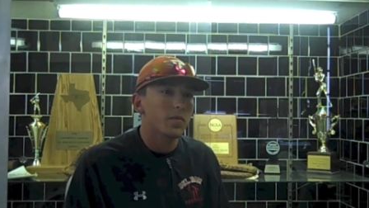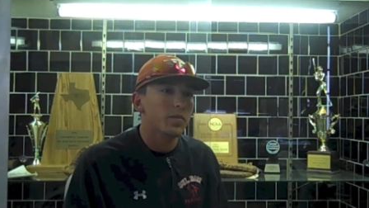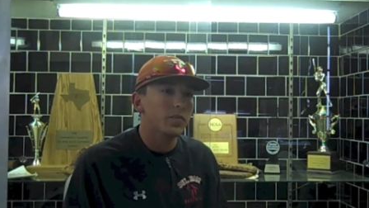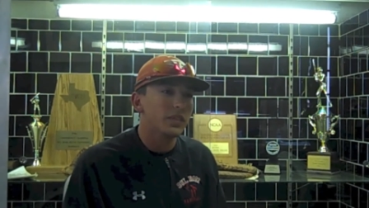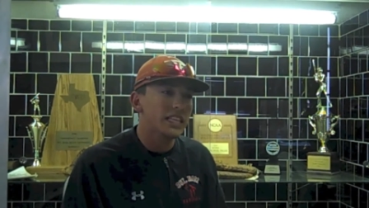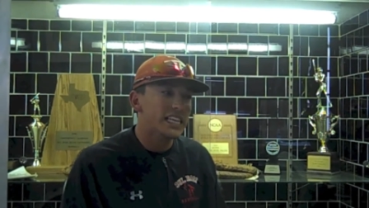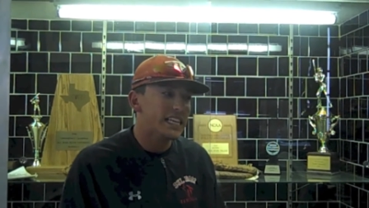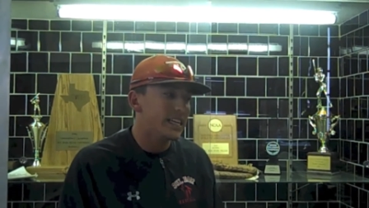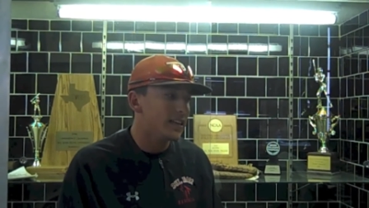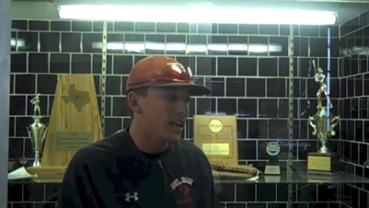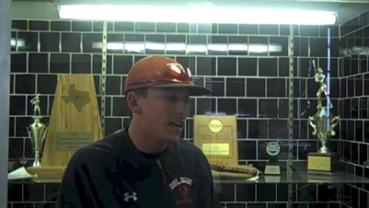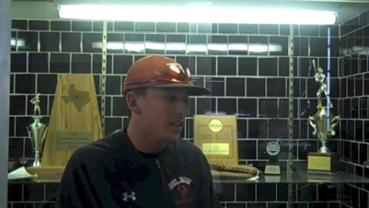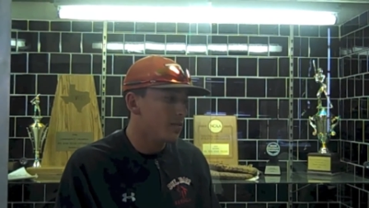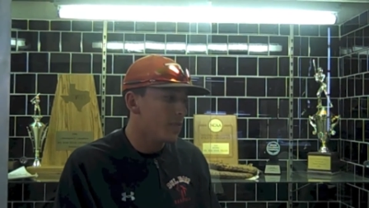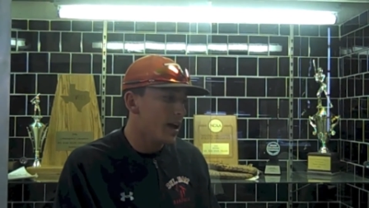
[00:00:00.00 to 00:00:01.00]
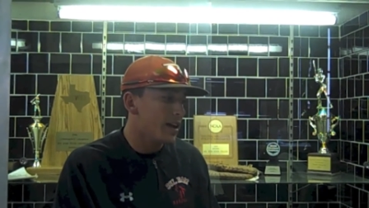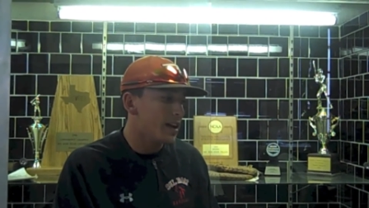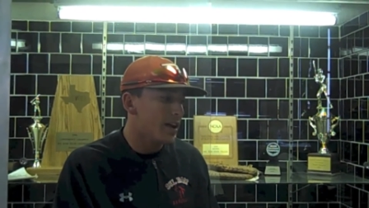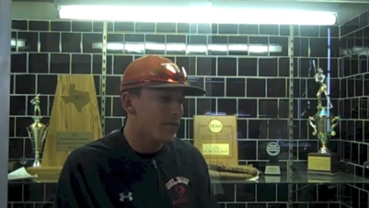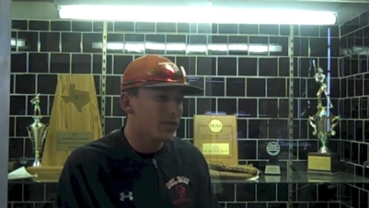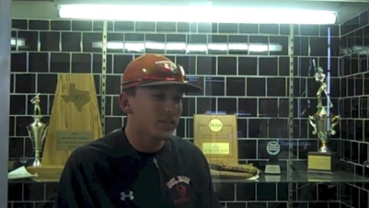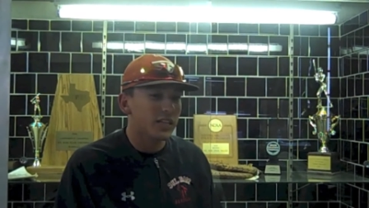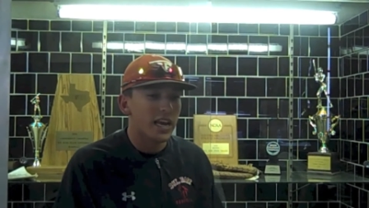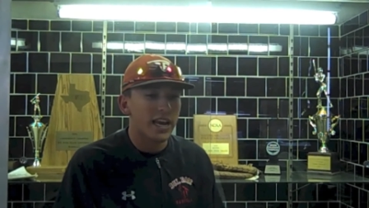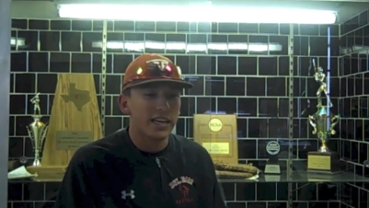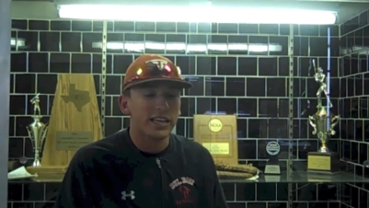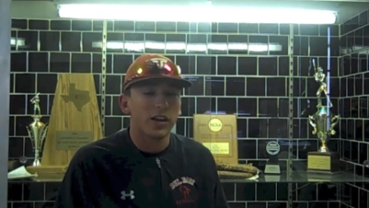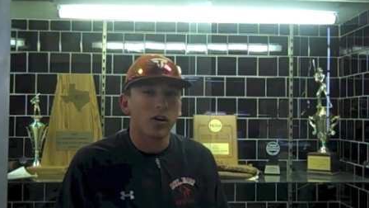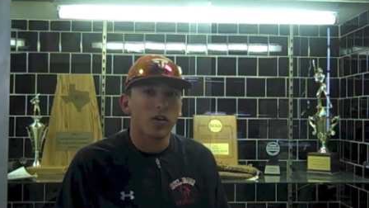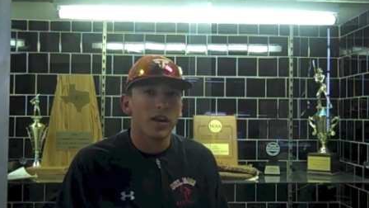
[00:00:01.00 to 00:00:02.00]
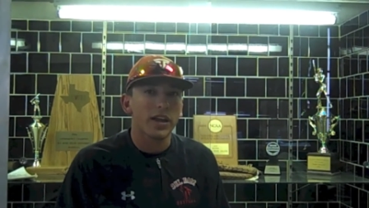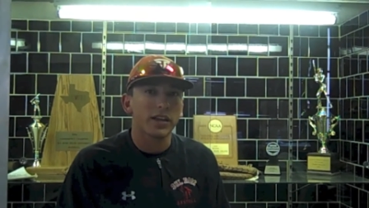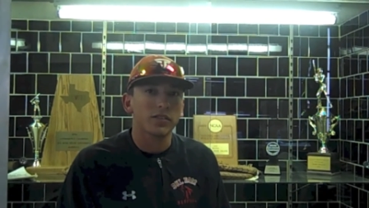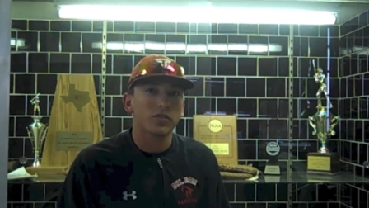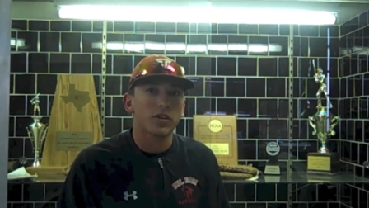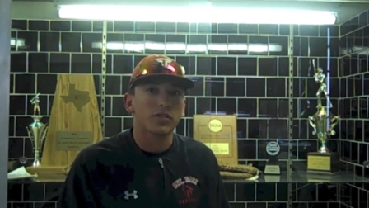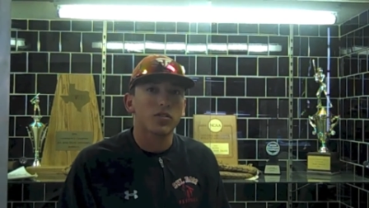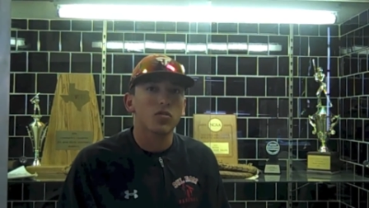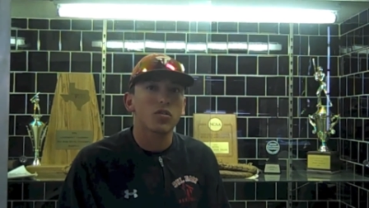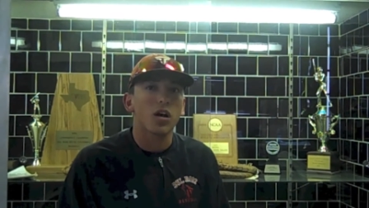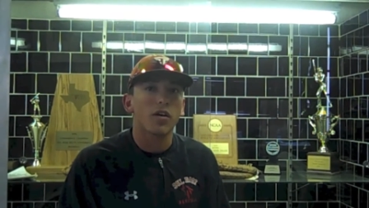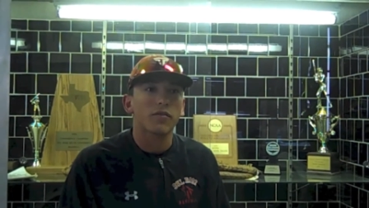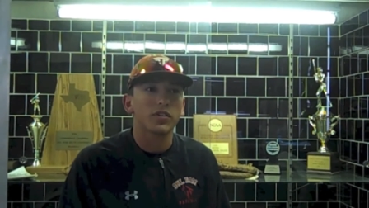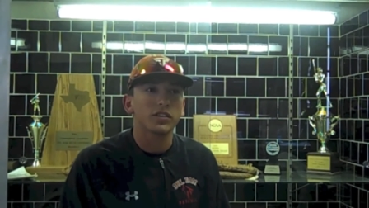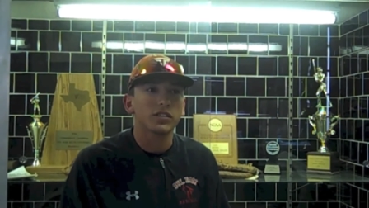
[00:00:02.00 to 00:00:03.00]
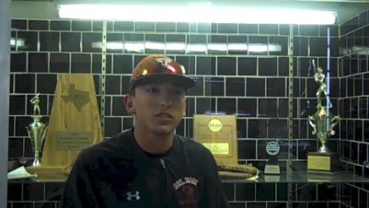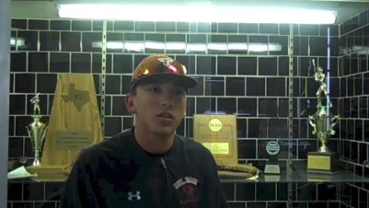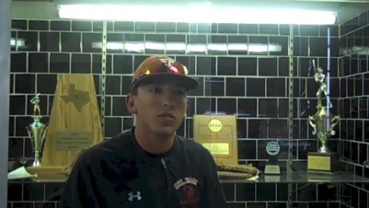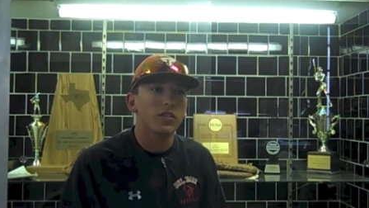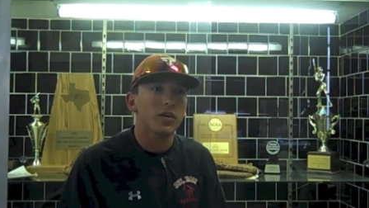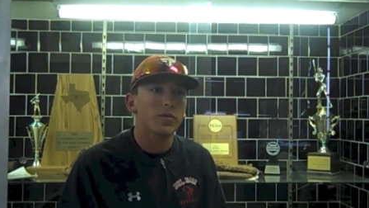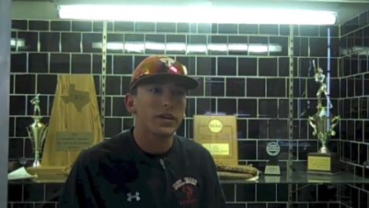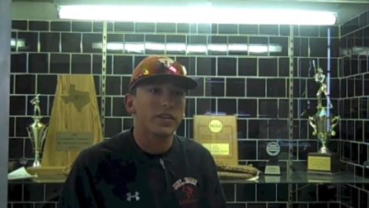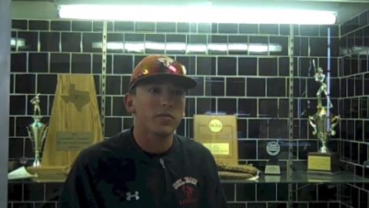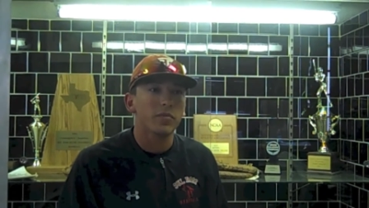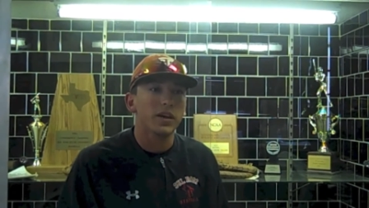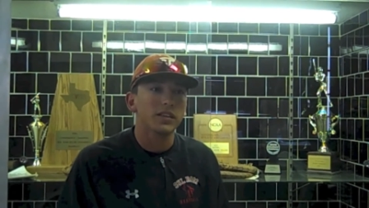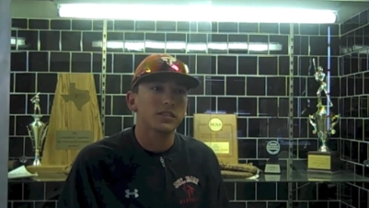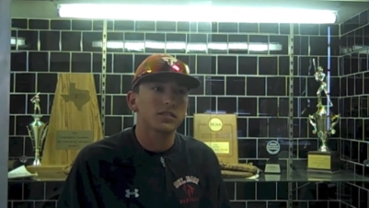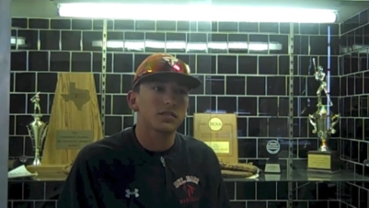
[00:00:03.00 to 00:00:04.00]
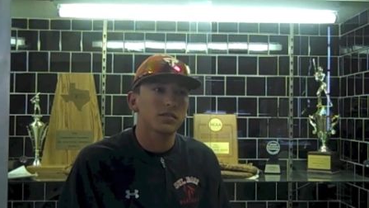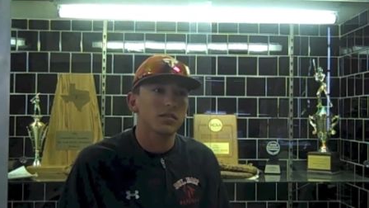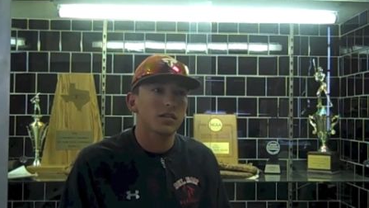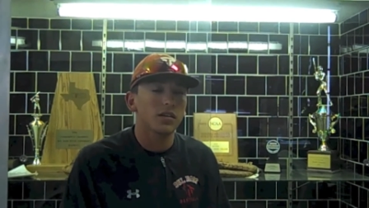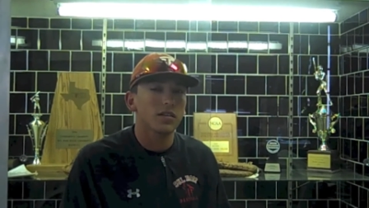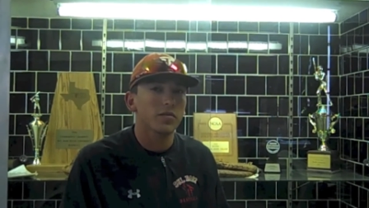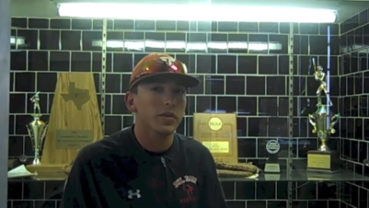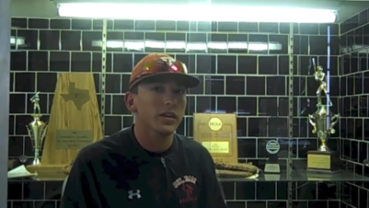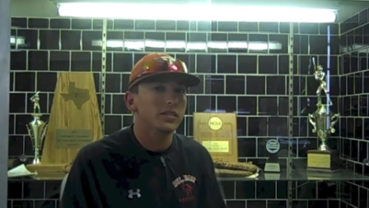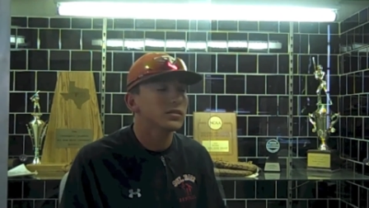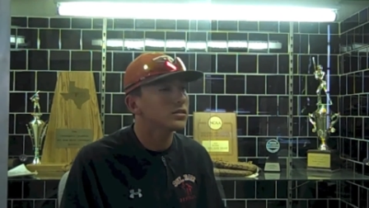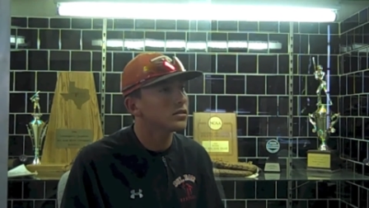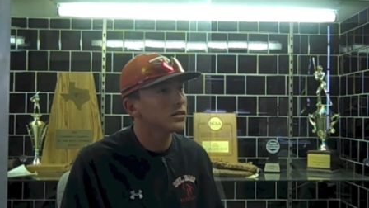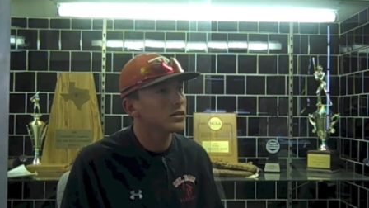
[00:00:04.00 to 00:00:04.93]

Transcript: lead in the batting average and ERA throughout the whole conference, knowing that we have the best of the best.